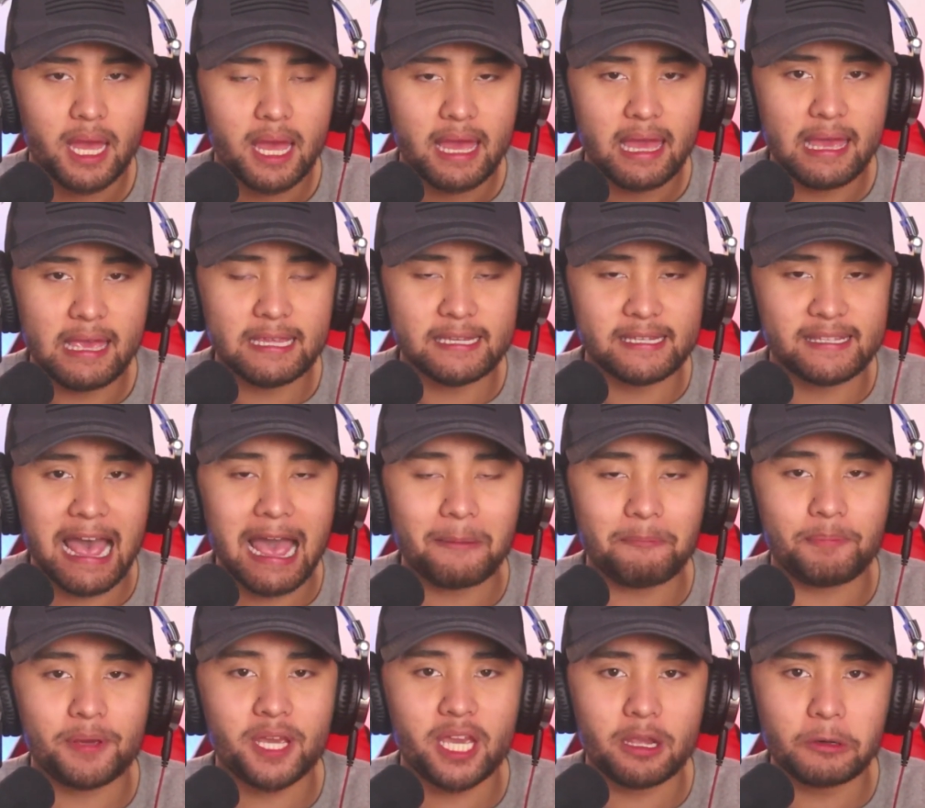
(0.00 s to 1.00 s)
is
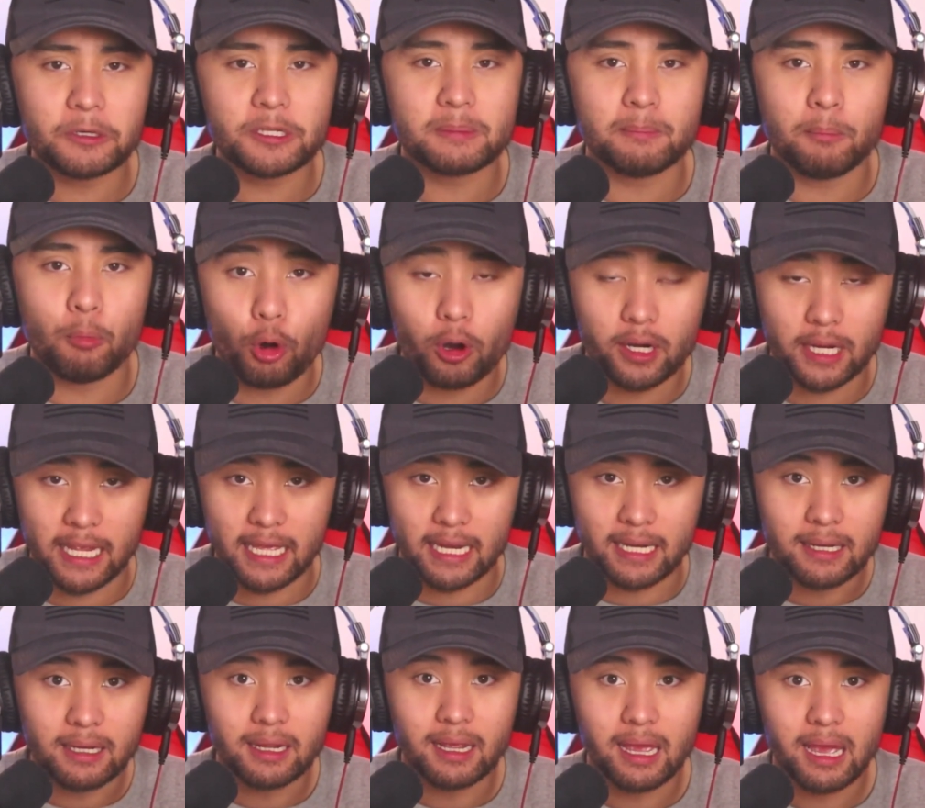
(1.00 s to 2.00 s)
that Piers
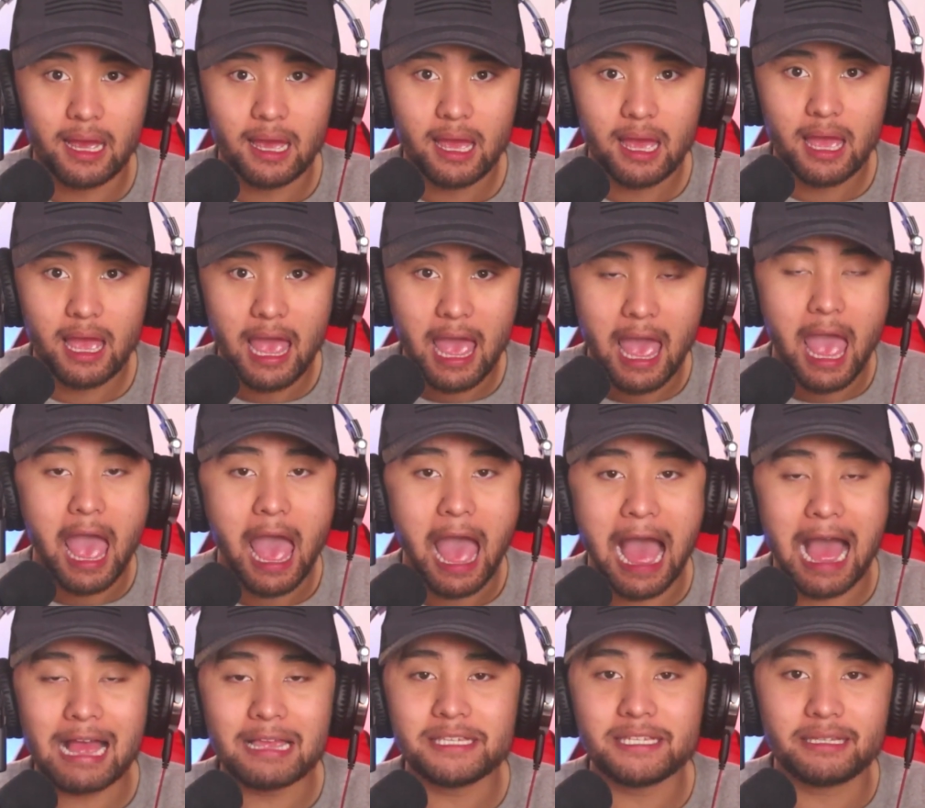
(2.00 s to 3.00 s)
Morgan
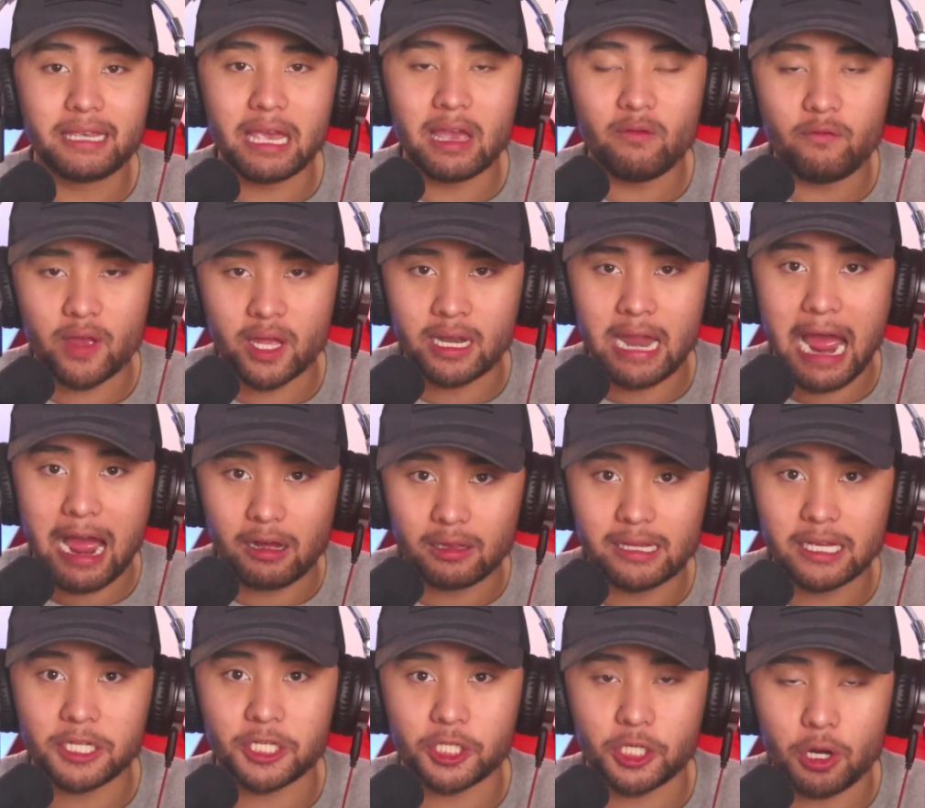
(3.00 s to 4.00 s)
has given
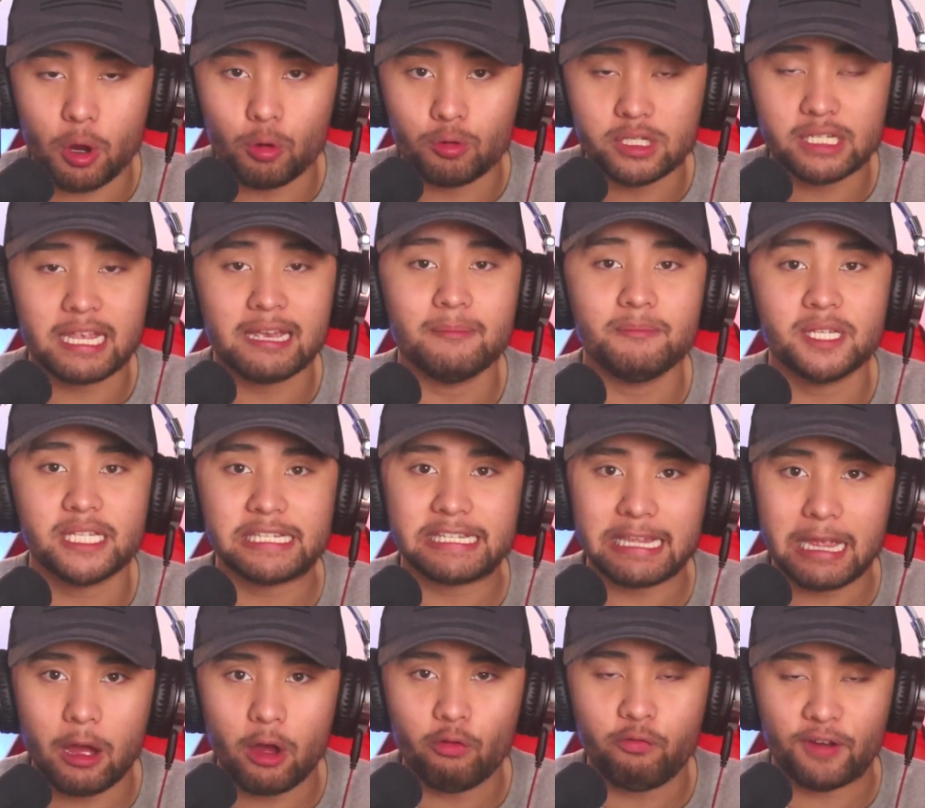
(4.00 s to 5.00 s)
Alex Jones
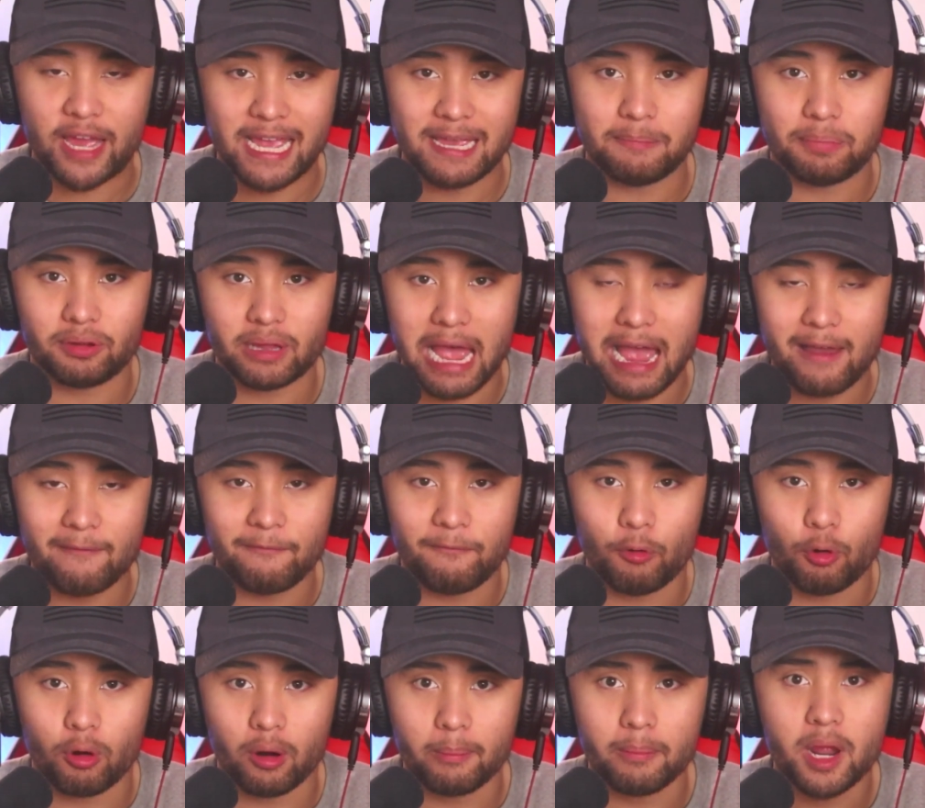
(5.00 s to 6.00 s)
himself a
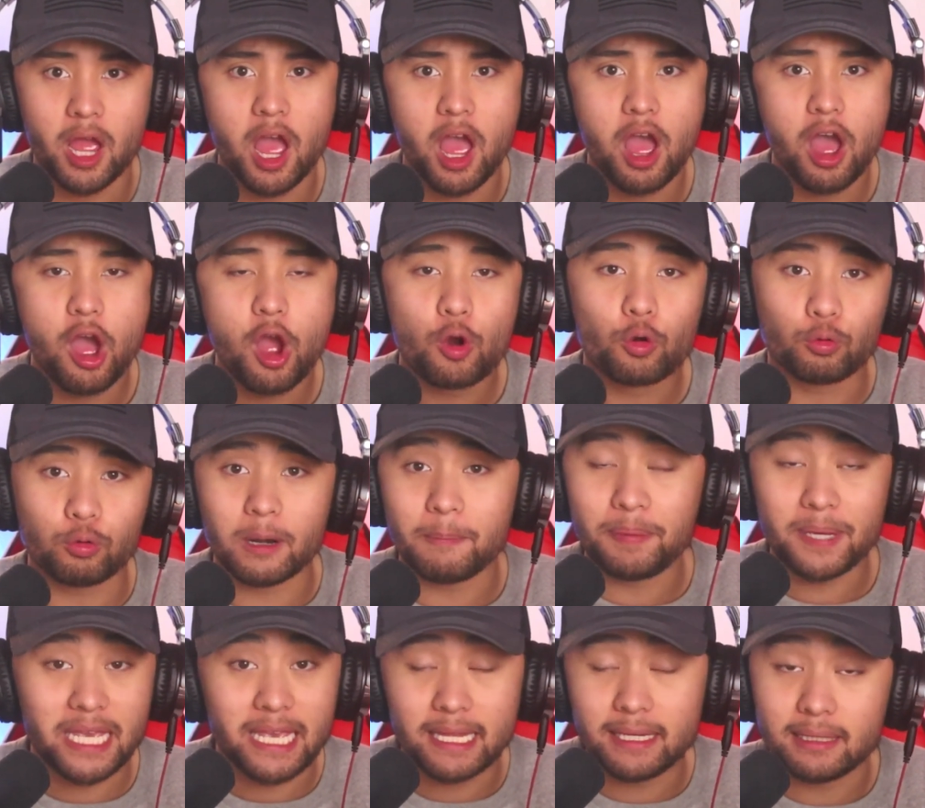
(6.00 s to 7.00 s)
platform
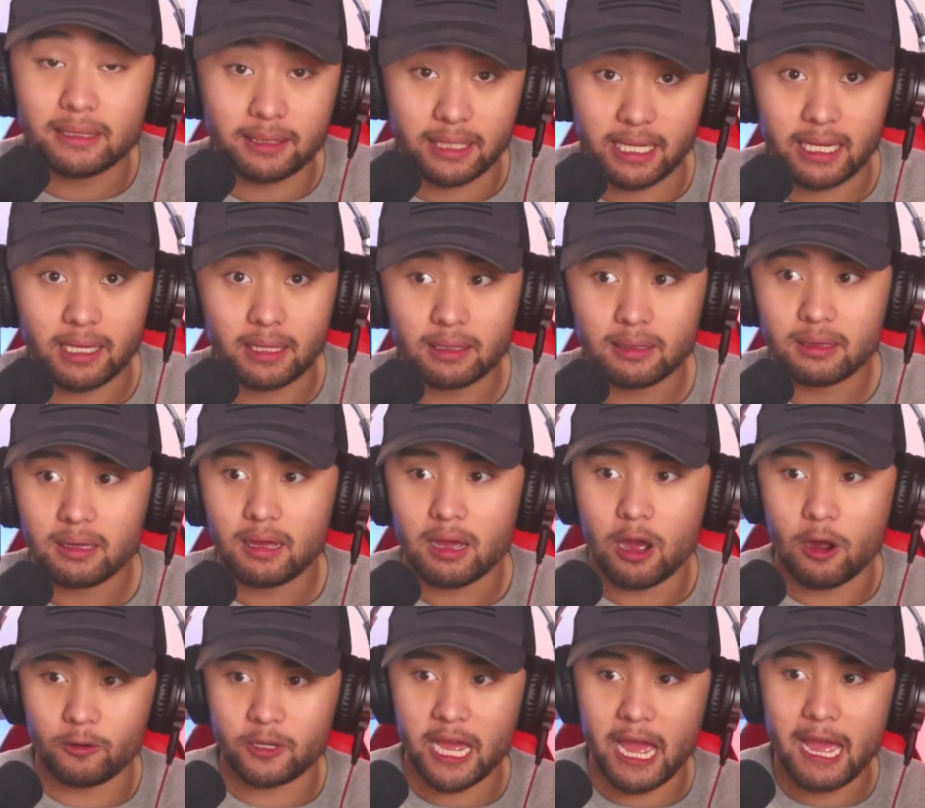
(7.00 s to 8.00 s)
repeatedly,
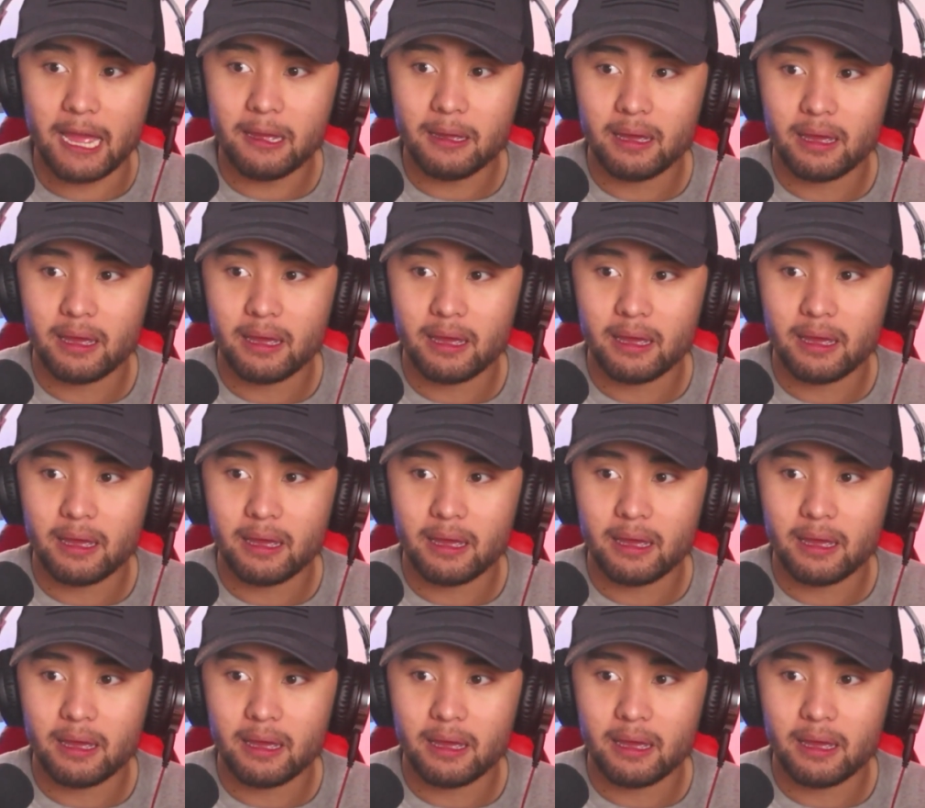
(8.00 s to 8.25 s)
okay?